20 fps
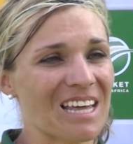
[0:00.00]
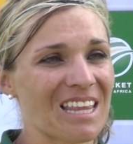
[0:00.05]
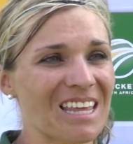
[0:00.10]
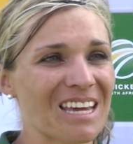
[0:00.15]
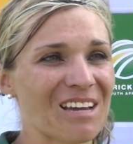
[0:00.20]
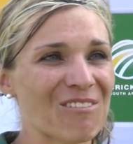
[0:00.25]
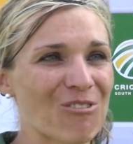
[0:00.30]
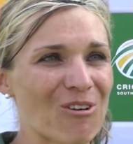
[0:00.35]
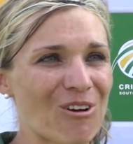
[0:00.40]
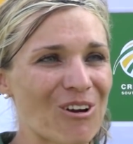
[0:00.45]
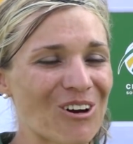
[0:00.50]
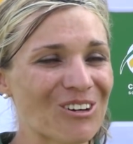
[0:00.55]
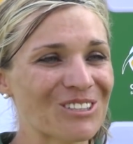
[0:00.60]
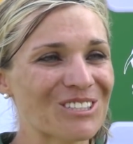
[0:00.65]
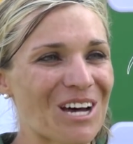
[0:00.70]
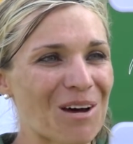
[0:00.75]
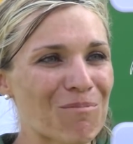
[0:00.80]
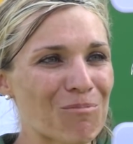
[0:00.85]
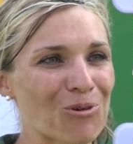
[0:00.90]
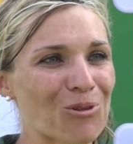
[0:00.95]
I think for a long
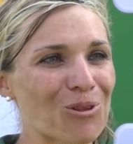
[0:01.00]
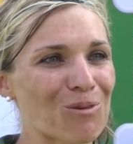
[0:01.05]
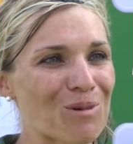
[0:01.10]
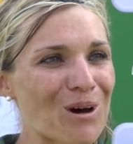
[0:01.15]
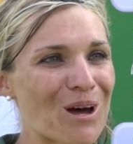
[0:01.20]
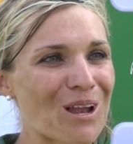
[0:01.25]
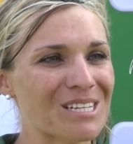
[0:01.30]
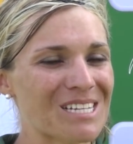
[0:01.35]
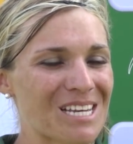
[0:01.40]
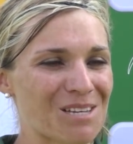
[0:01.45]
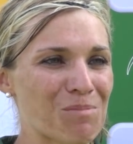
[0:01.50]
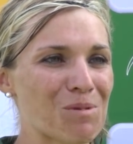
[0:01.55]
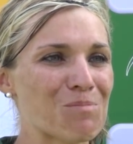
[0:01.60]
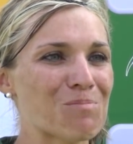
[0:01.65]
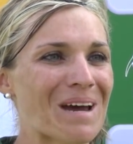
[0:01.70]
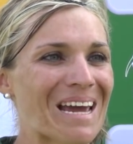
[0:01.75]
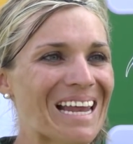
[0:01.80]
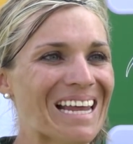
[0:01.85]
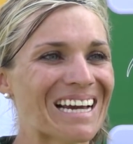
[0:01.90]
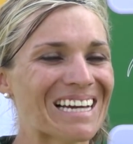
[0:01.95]
time all the bowlers has been
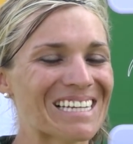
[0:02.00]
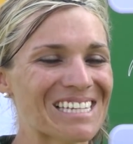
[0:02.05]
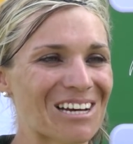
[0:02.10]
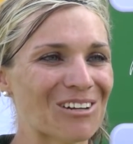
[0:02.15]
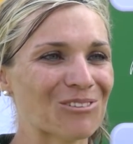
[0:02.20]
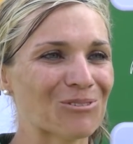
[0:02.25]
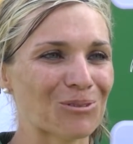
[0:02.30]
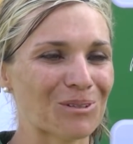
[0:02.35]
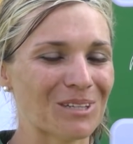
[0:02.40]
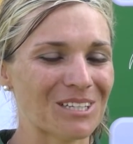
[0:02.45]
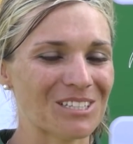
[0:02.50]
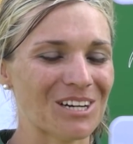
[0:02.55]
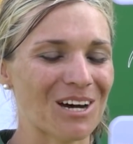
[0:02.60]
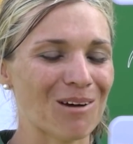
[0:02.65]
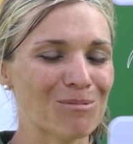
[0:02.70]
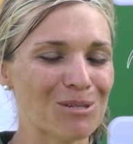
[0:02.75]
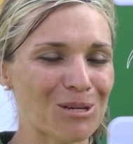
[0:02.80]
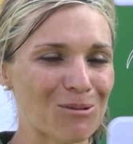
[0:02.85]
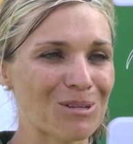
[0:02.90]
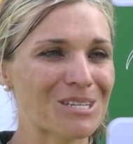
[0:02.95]
bailing us out all the
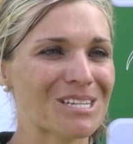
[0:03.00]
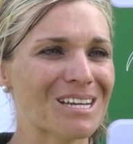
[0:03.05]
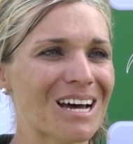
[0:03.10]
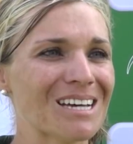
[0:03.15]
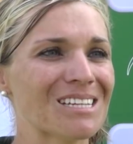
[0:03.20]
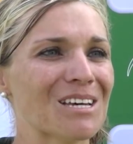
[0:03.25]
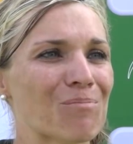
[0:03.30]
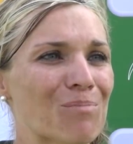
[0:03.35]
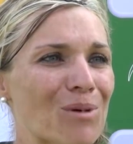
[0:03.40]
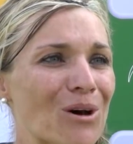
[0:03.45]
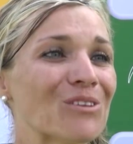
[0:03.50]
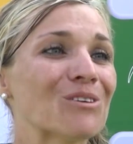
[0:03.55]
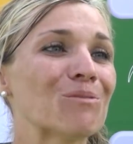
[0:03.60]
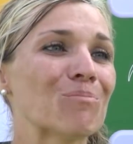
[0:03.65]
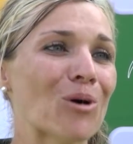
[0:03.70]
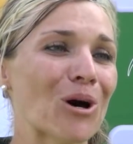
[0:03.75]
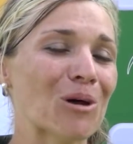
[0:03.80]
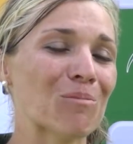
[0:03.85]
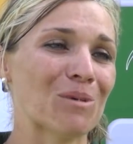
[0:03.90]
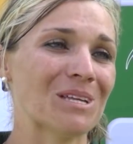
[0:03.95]
time. So it was nice that both
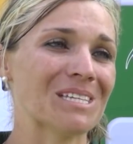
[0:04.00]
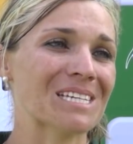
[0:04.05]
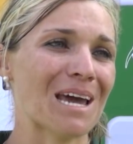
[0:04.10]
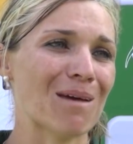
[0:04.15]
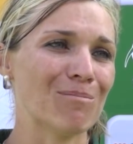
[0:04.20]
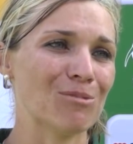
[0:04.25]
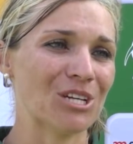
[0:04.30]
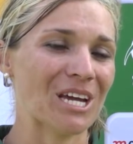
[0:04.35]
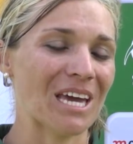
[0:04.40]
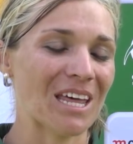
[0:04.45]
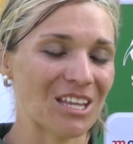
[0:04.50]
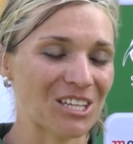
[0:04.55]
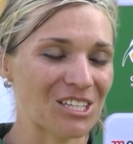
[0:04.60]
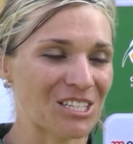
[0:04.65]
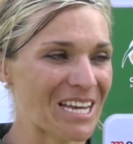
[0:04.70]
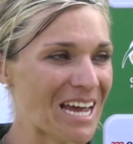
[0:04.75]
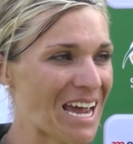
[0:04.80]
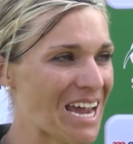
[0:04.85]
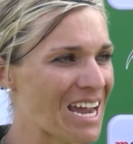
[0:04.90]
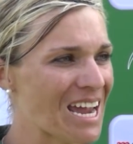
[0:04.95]
departments came together
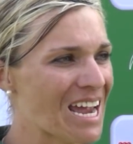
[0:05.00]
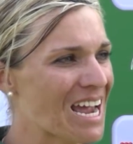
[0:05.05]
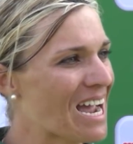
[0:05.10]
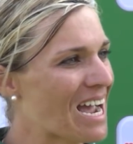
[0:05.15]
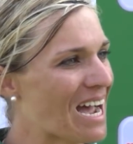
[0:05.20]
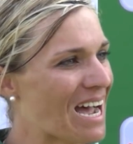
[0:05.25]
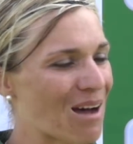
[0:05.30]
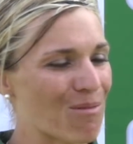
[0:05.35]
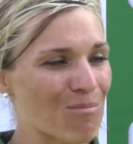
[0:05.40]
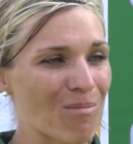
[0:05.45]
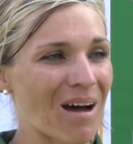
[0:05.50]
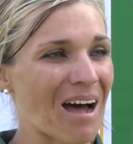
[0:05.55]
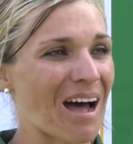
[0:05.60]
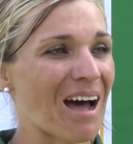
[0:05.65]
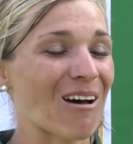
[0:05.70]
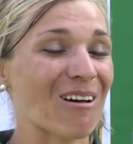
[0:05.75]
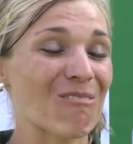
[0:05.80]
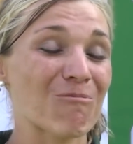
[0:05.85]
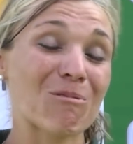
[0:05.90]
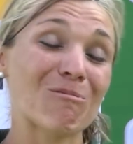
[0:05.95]
today.
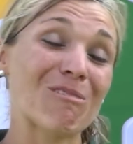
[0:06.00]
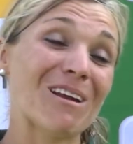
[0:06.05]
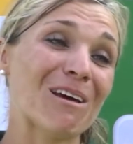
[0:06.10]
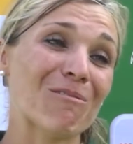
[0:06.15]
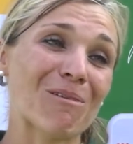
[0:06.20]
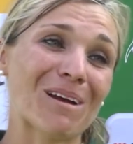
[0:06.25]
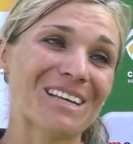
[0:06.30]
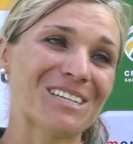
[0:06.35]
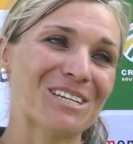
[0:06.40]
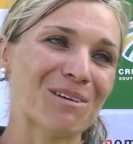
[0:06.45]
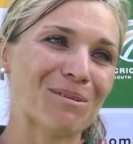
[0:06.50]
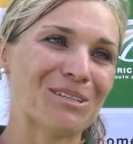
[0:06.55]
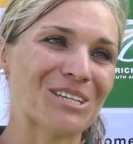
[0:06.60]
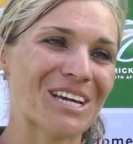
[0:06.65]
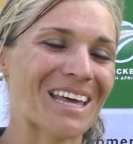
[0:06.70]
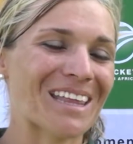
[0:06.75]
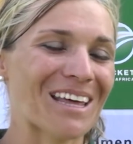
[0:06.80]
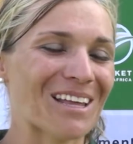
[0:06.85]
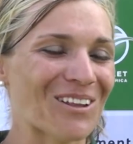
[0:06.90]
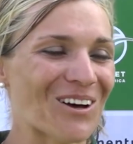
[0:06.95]
We really wanted Shivi
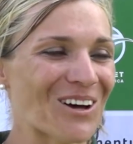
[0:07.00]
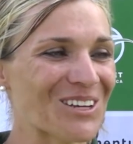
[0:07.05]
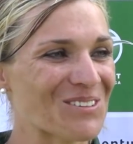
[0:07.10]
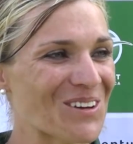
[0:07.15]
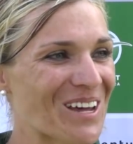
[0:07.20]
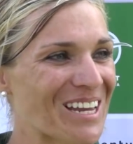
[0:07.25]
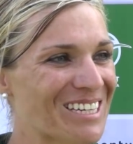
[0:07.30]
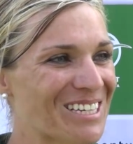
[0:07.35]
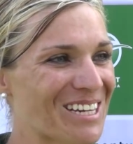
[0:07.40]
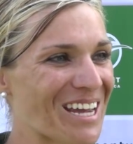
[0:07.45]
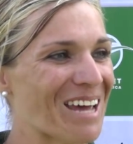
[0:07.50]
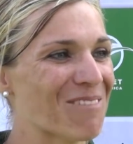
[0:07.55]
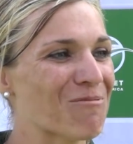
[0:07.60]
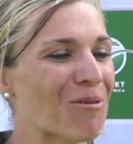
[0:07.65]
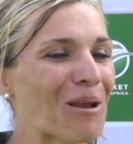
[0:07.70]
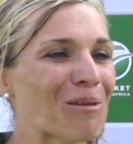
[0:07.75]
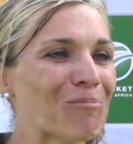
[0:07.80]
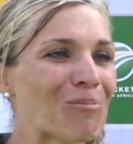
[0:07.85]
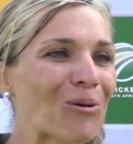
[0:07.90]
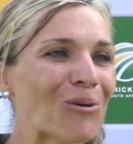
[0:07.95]
to get that last one. She had
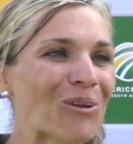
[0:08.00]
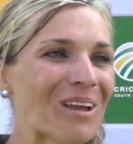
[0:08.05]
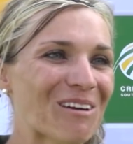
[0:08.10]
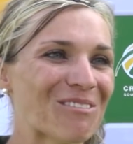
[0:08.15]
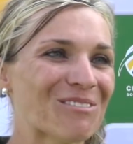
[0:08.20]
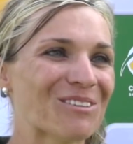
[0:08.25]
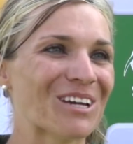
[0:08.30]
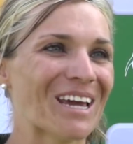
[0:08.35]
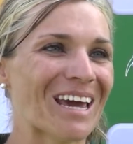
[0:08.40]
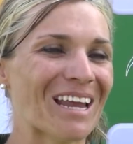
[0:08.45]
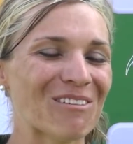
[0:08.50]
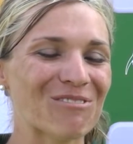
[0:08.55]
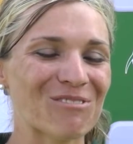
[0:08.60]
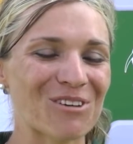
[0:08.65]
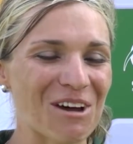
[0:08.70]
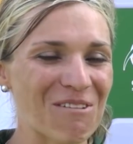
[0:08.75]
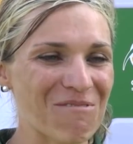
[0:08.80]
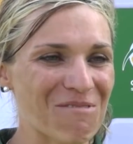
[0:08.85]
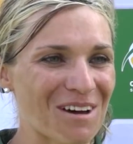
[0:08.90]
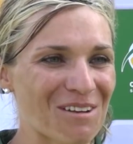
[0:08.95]
1 ball left to get a
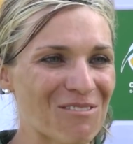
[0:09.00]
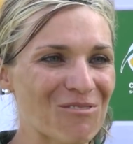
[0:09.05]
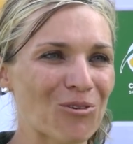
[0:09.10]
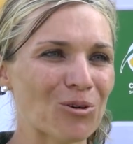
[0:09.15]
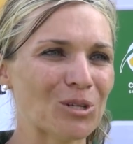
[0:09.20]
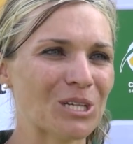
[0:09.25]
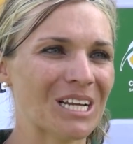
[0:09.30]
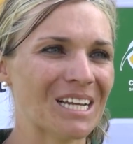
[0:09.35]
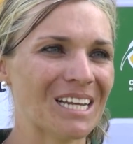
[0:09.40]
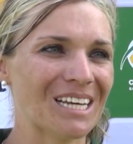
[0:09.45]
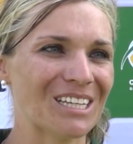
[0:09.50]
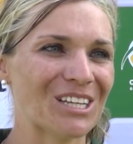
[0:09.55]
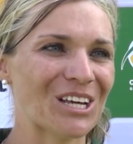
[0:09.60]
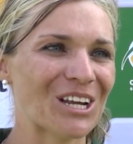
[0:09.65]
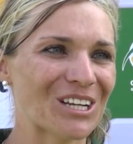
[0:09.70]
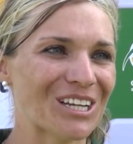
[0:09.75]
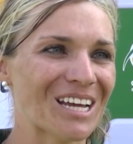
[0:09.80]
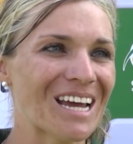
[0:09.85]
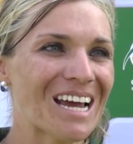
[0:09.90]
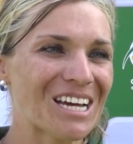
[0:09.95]
5. Unfortunately,
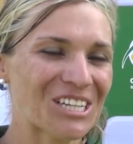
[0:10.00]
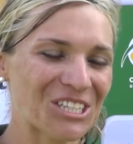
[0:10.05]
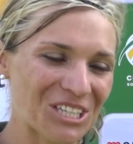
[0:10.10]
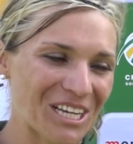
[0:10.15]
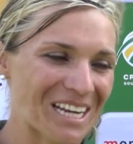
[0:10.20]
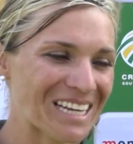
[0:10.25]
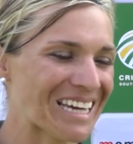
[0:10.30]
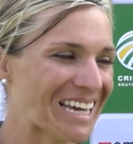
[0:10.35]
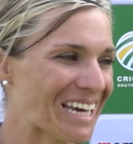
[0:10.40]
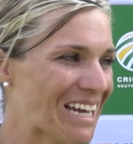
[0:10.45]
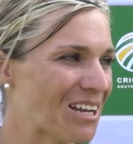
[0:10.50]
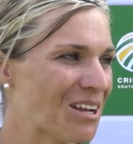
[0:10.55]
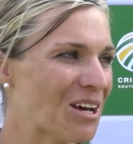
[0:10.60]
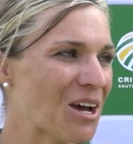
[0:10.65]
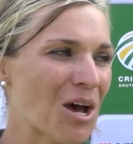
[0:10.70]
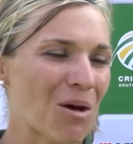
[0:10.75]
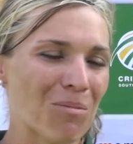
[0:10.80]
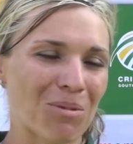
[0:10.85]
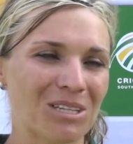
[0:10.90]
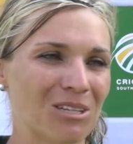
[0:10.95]
she didn't get it,
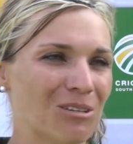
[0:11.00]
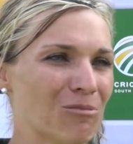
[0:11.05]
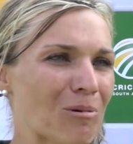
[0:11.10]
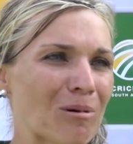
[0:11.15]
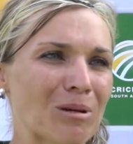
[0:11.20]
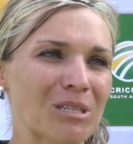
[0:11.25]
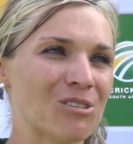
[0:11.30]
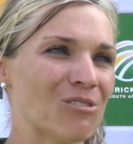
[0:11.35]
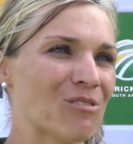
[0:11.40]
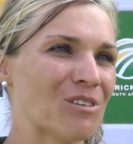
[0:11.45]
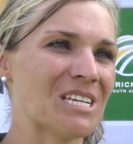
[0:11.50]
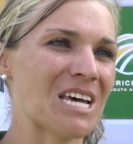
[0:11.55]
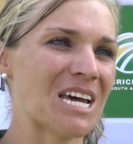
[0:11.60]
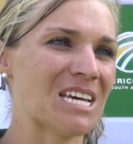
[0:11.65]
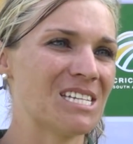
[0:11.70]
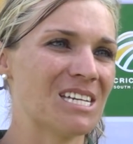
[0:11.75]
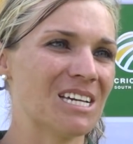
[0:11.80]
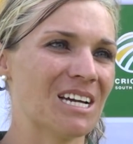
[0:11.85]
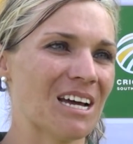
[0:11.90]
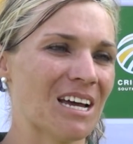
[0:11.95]
but she was
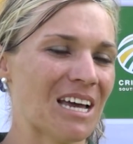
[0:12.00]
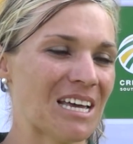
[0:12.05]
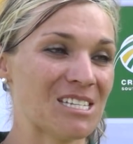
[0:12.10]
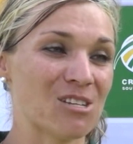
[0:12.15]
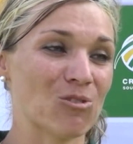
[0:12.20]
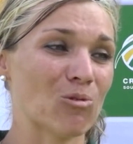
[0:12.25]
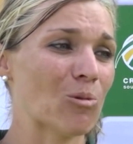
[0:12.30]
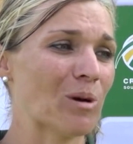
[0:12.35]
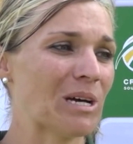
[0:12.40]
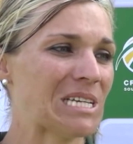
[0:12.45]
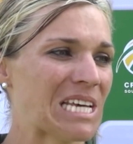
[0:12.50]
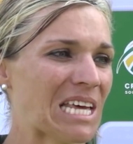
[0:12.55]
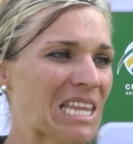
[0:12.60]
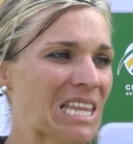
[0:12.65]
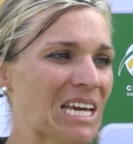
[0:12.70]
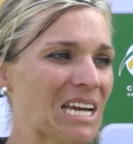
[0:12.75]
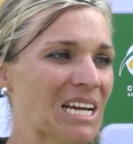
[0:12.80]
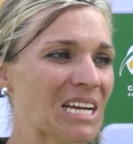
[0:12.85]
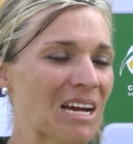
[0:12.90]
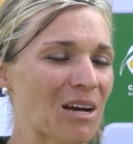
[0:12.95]
fantastic as always. I
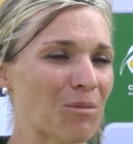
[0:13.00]
think